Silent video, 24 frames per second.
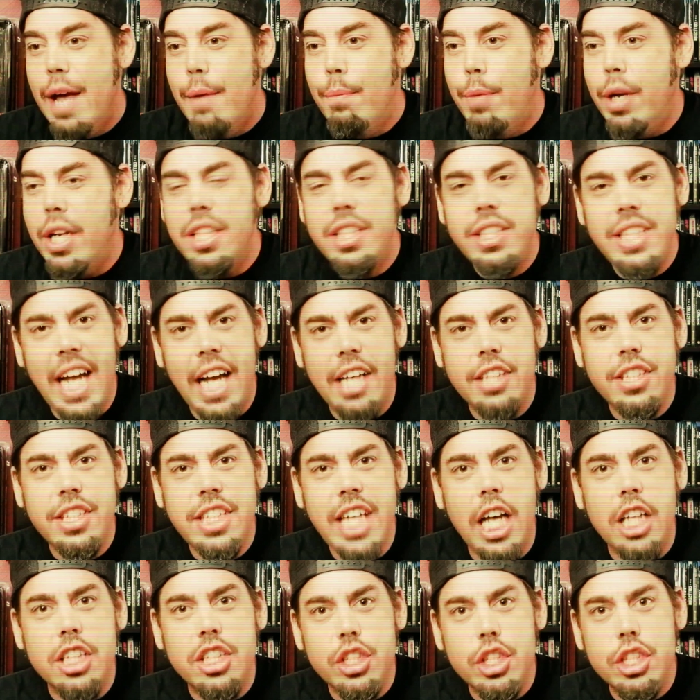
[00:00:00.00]
But it's down
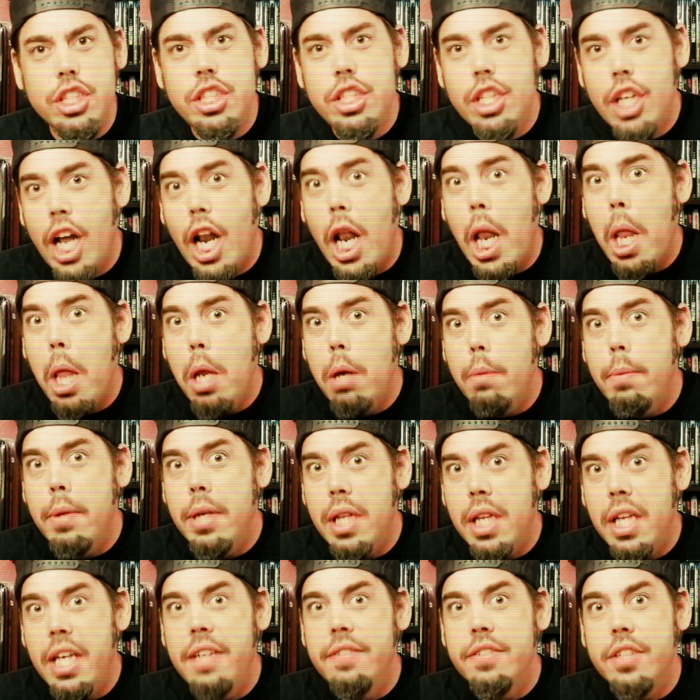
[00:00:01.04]
south, so it's still got a little bit
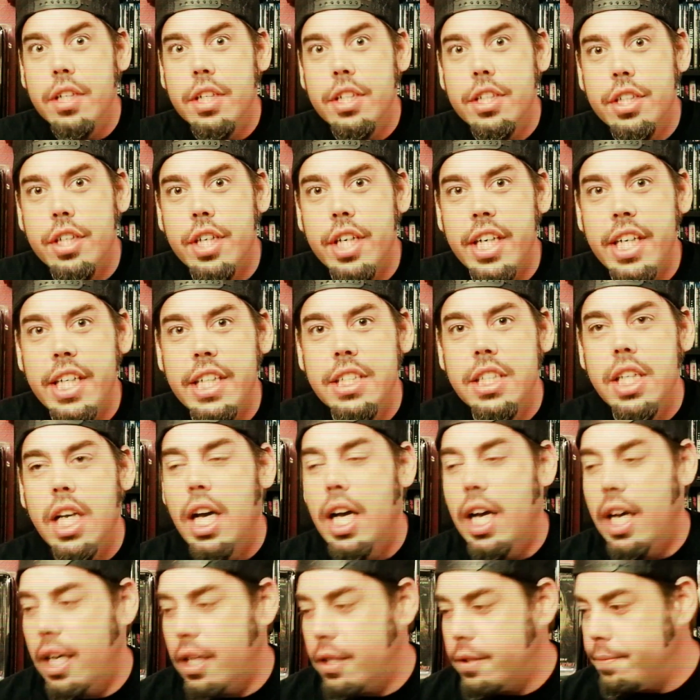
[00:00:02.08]
of leaves on the trees.
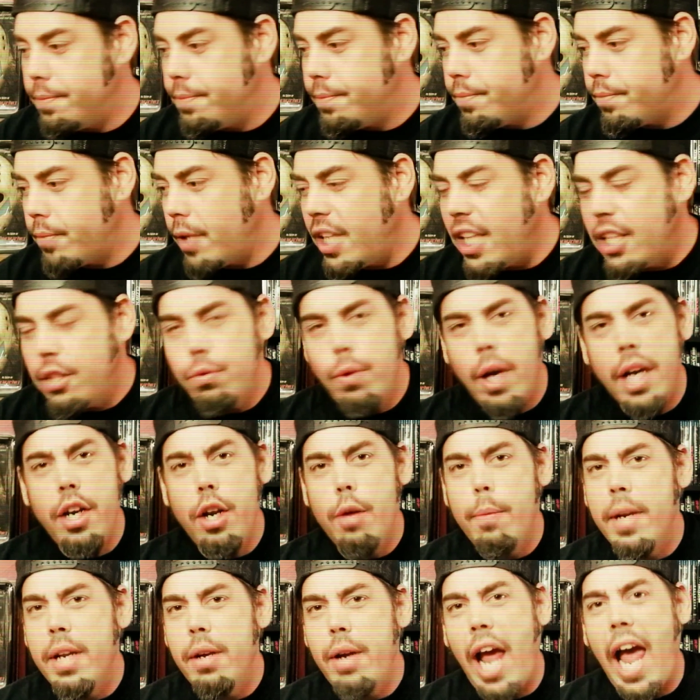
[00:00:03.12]
But that's why
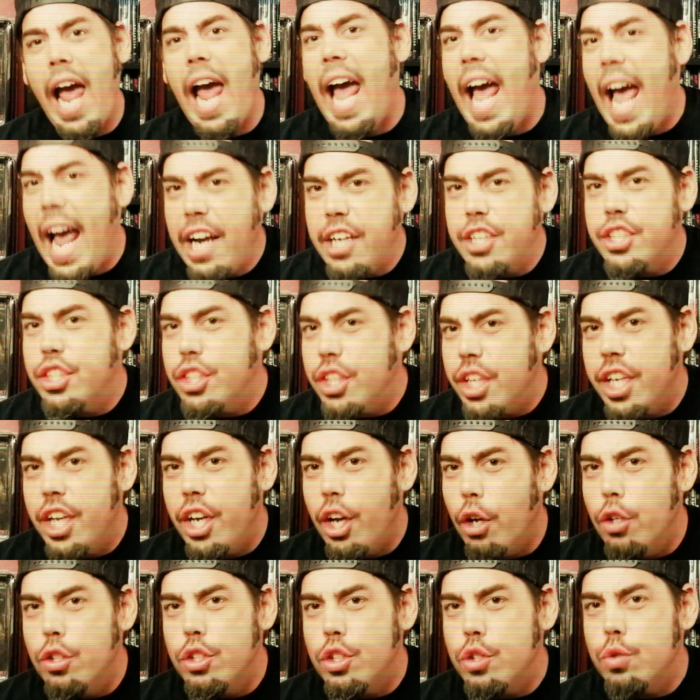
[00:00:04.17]
nobody actually
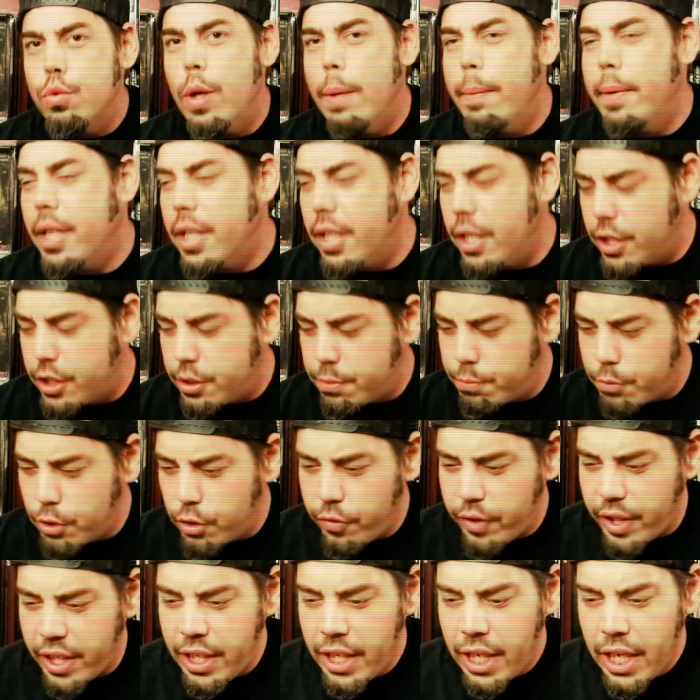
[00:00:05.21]
goes swimming in this
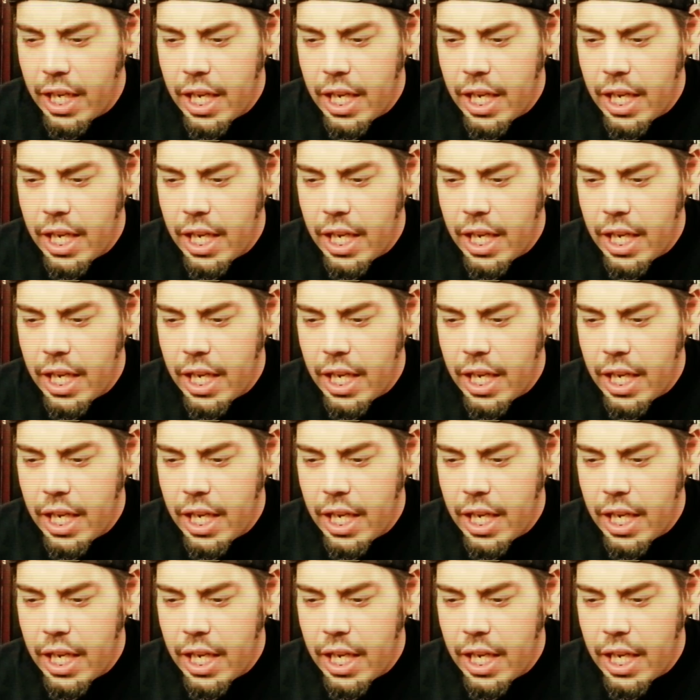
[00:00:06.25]
movie.